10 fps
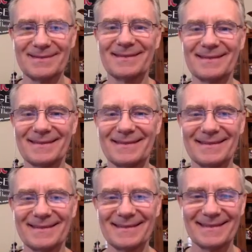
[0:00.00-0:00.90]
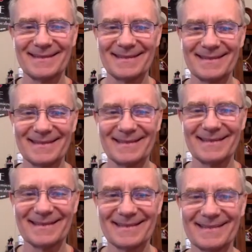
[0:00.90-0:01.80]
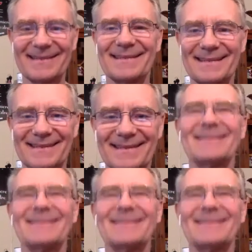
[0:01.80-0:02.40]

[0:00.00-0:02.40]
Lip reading: No words are spoken by the person on screen.